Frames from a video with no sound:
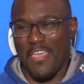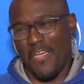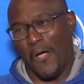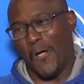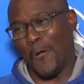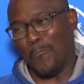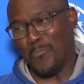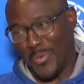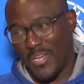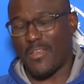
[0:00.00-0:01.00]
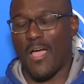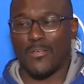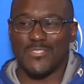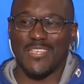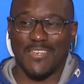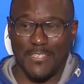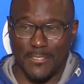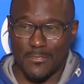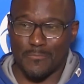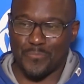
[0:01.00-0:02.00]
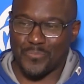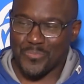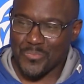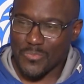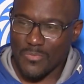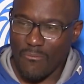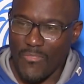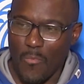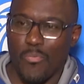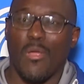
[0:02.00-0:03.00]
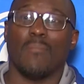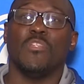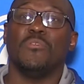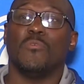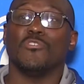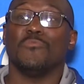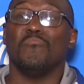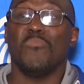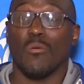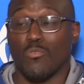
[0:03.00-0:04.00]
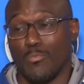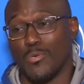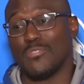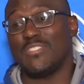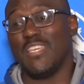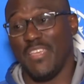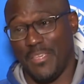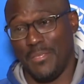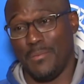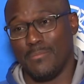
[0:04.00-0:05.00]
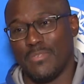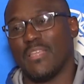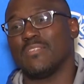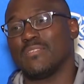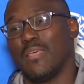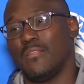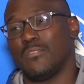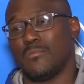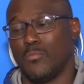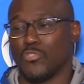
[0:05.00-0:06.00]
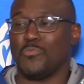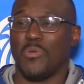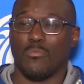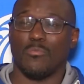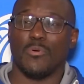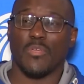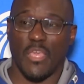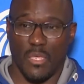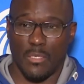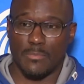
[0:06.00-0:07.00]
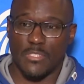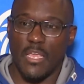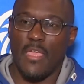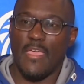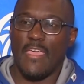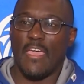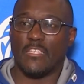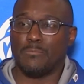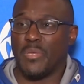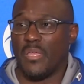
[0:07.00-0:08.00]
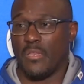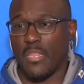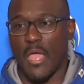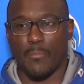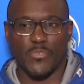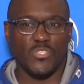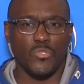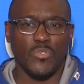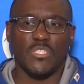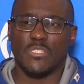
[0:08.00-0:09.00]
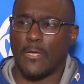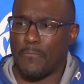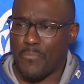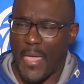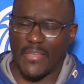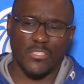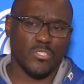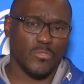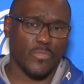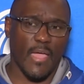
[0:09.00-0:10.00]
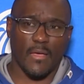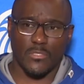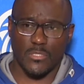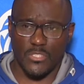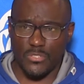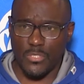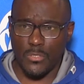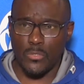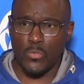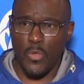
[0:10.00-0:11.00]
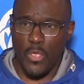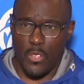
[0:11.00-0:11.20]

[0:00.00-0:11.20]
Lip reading: but I'll say this, probably the most memorable team that has led to the most memorable games has been the opportunities back in 2002